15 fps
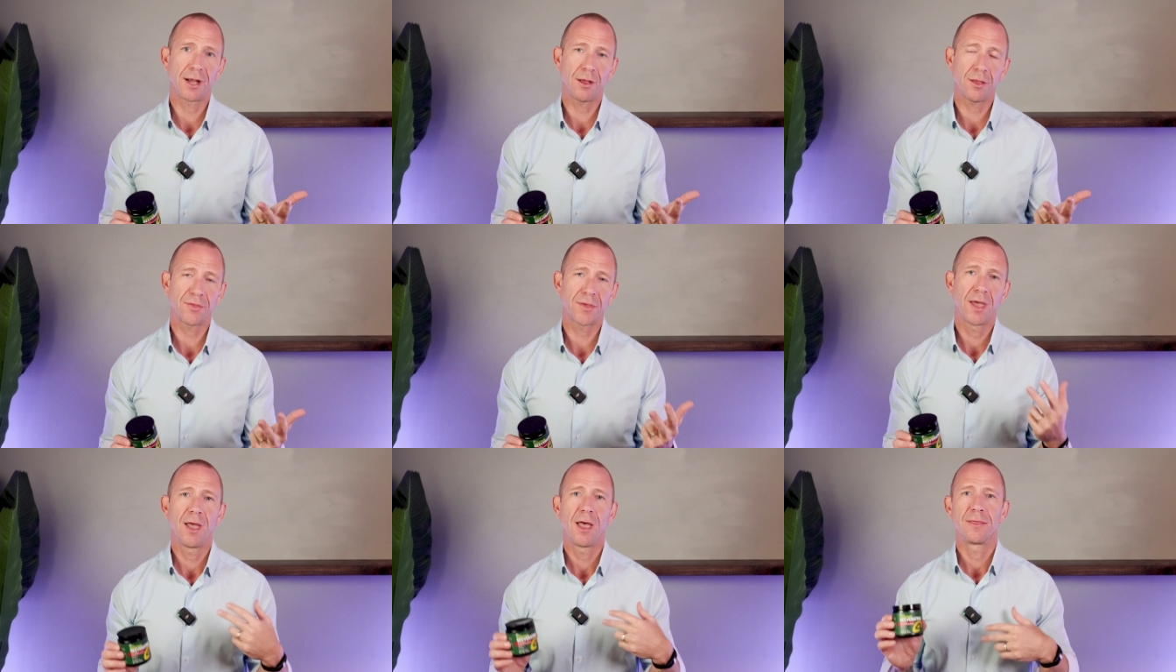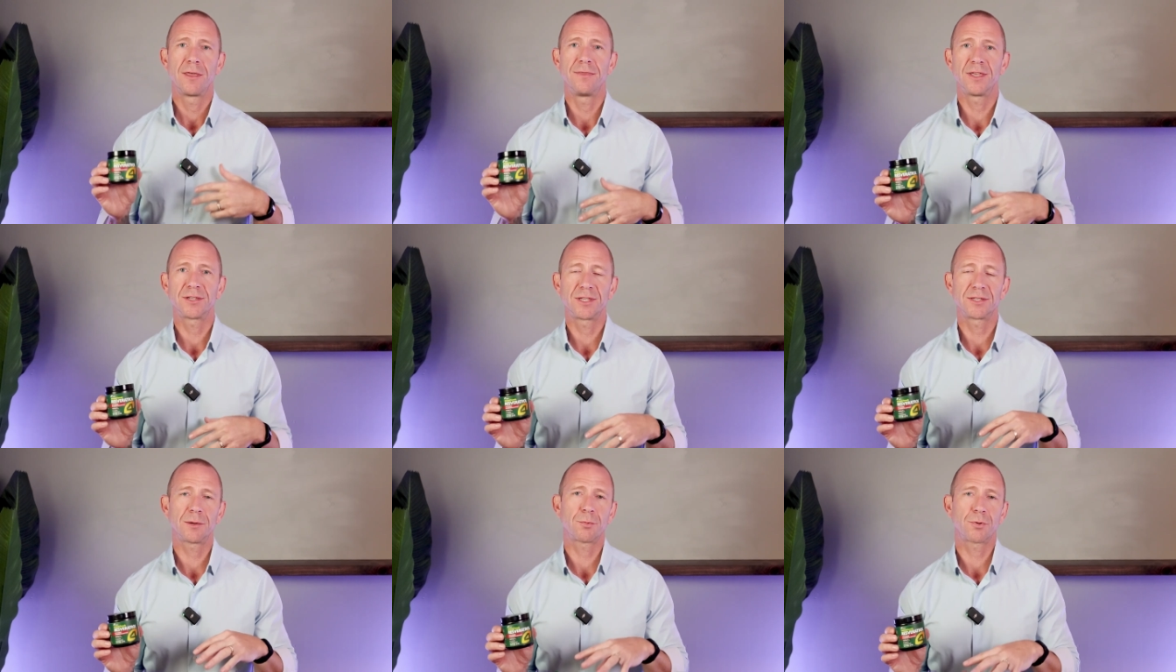health, then
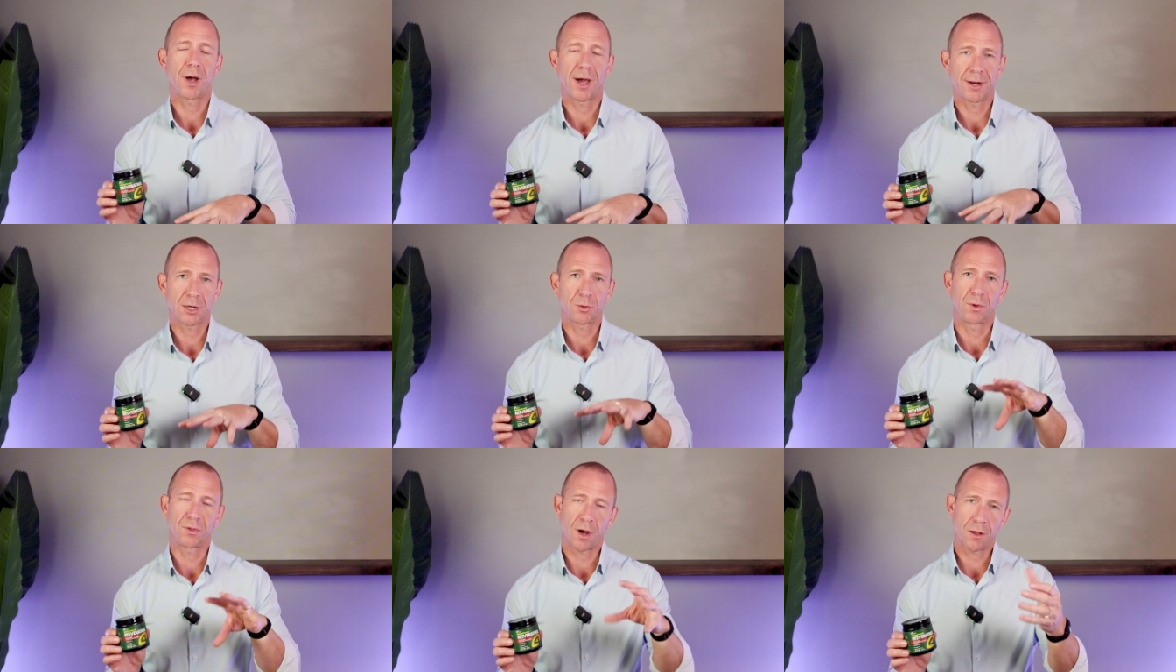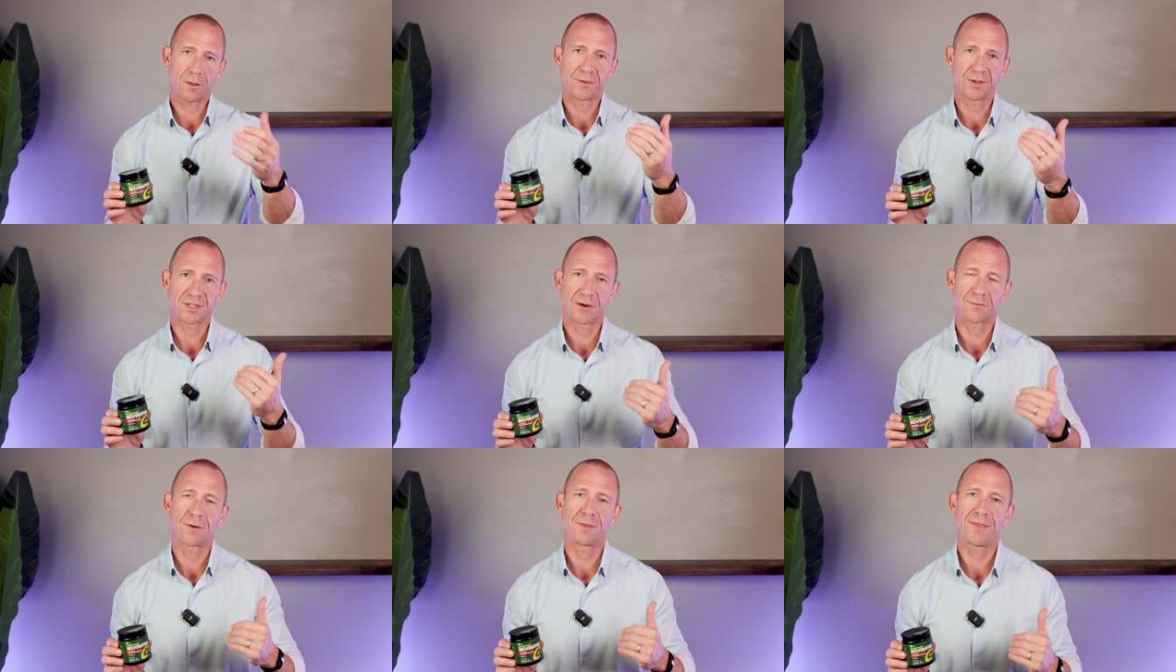this is a product with all these
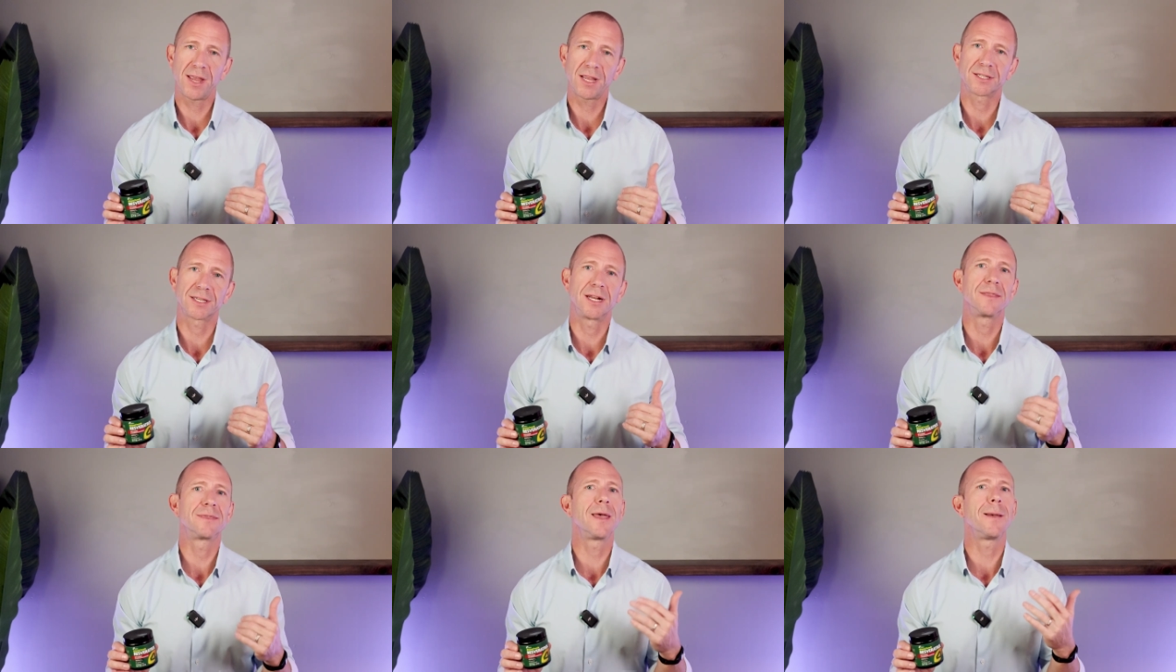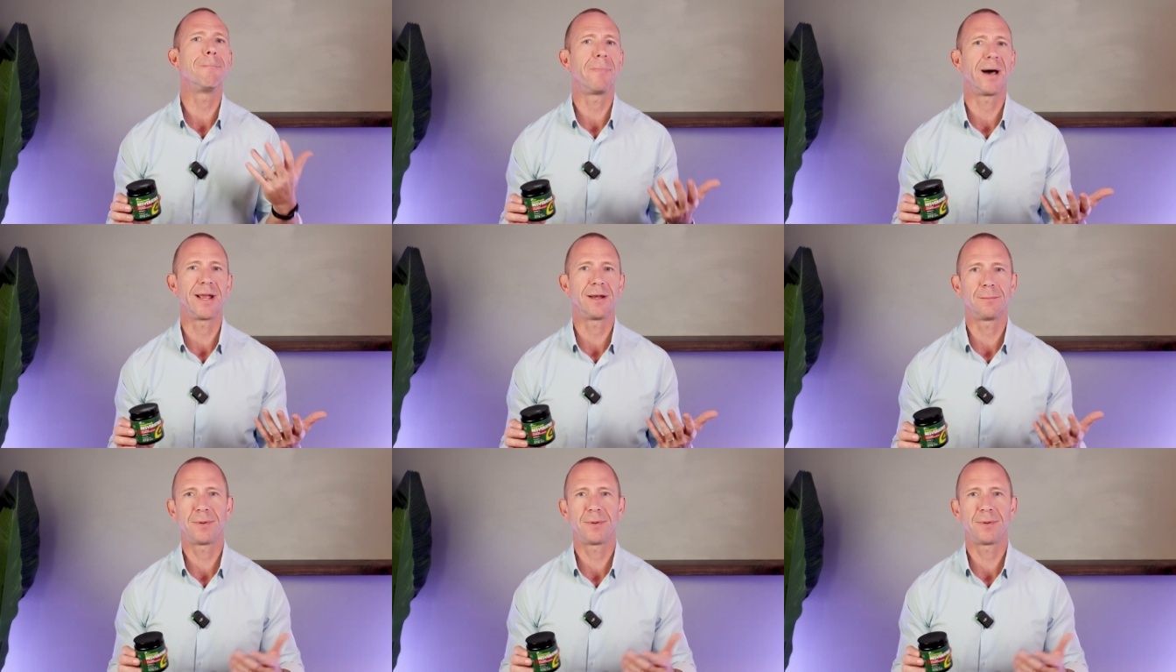different things in it that might